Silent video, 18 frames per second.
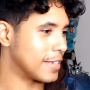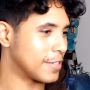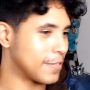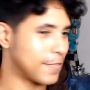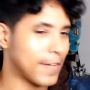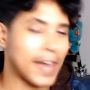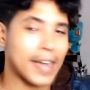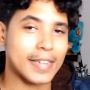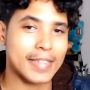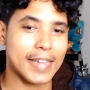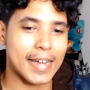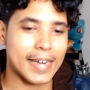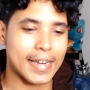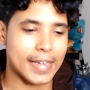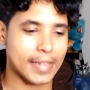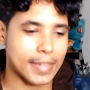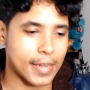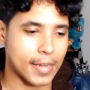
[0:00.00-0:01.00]
is the fact
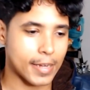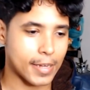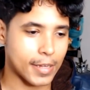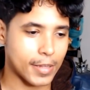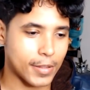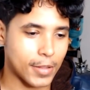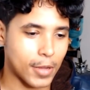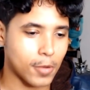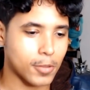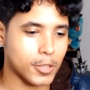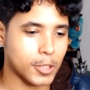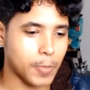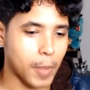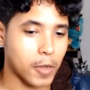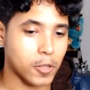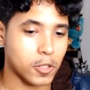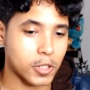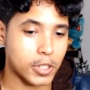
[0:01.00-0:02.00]
that those
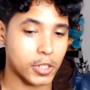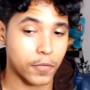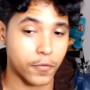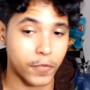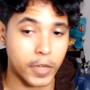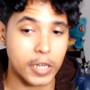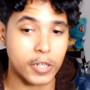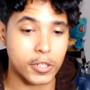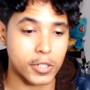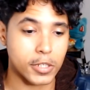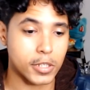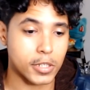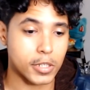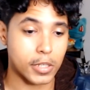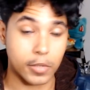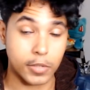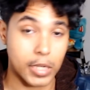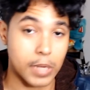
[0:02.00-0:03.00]
Special Edition
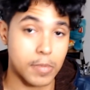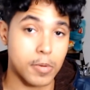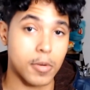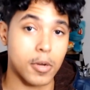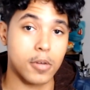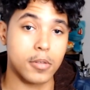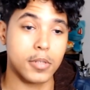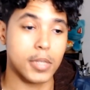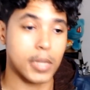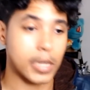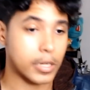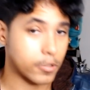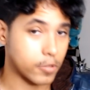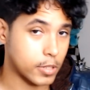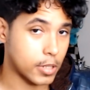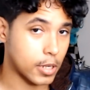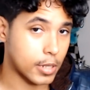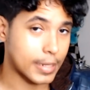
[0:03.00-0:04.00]
features, you know, Turbo Mode,
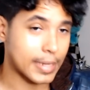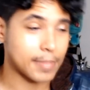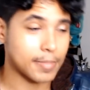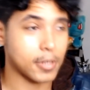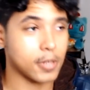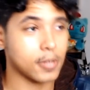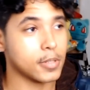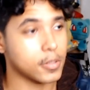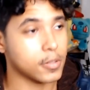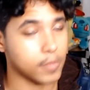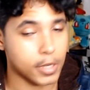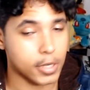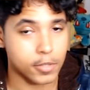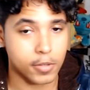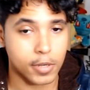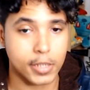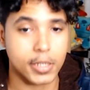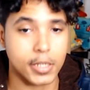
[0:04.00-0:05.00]
Legendary Dark Knight Mode,
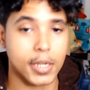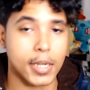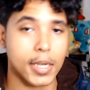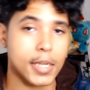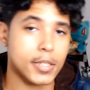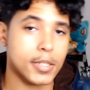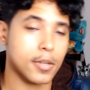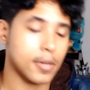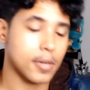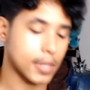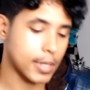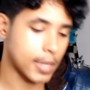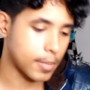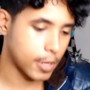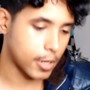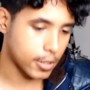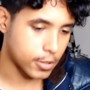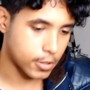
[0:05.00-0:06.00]
Ray Tracing, is not
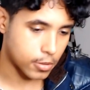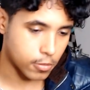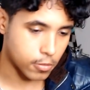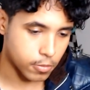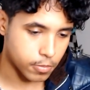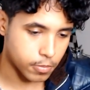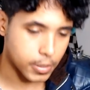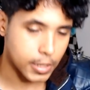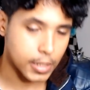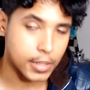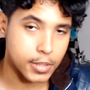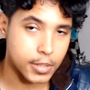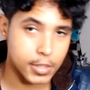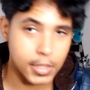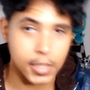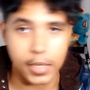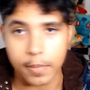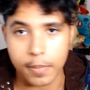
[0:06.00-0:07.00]
coming to
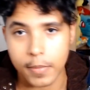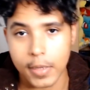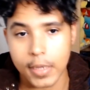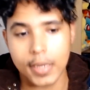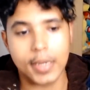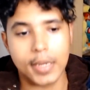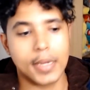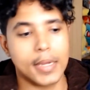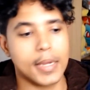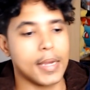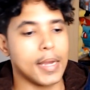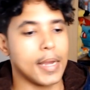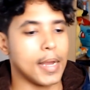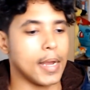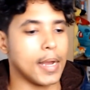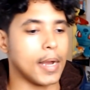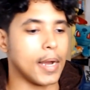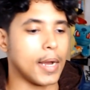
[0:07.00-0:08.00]
PC.
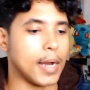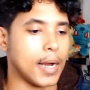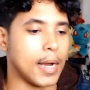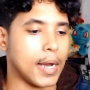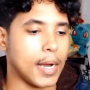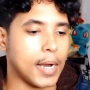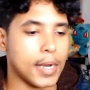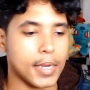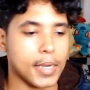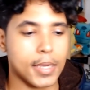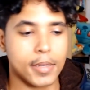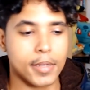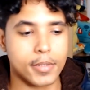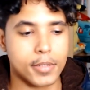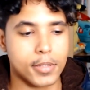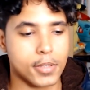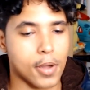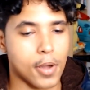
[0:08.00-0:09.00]

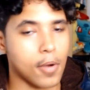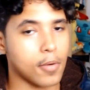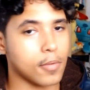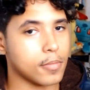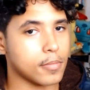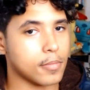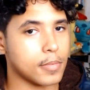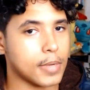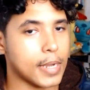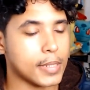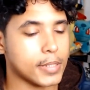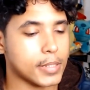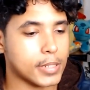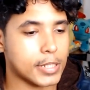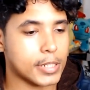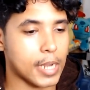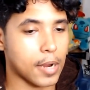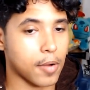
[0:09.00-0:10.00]
I don't
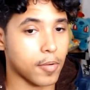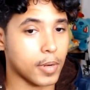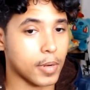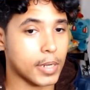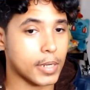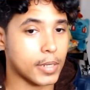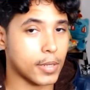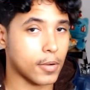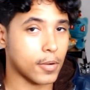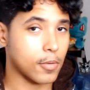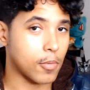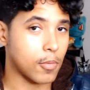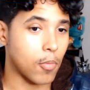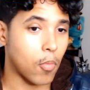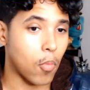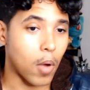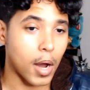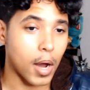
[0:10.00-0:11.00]
necessarily know
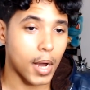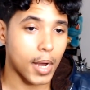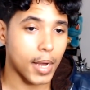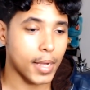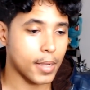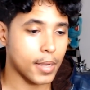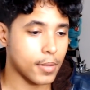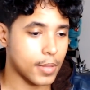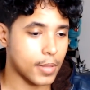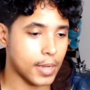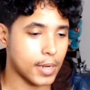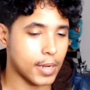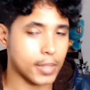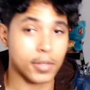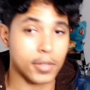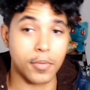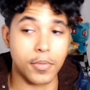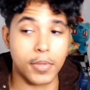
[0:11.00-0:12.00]
why
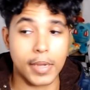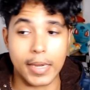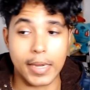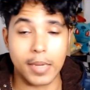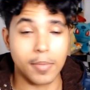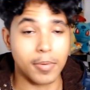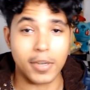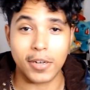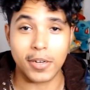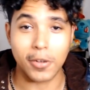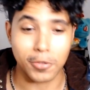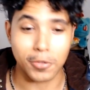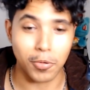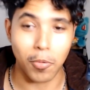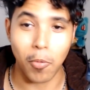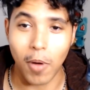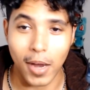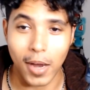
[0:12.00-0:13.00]
that. I don't think anybody
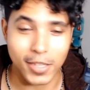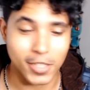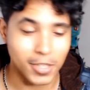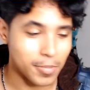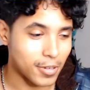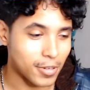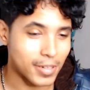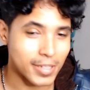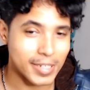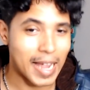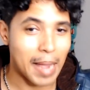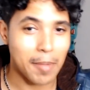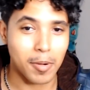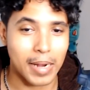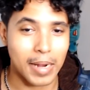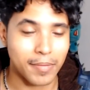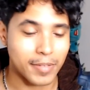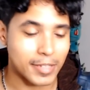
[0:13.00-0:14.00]
knows why, to be honest.
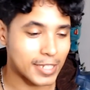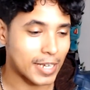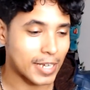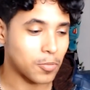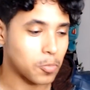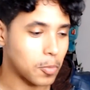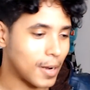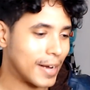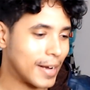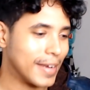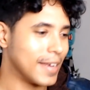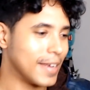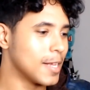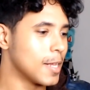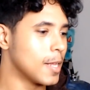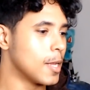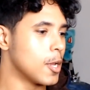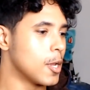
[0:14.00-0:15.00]
Capcom haven't said
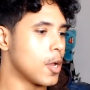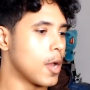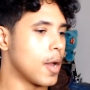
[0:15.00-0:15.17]
why.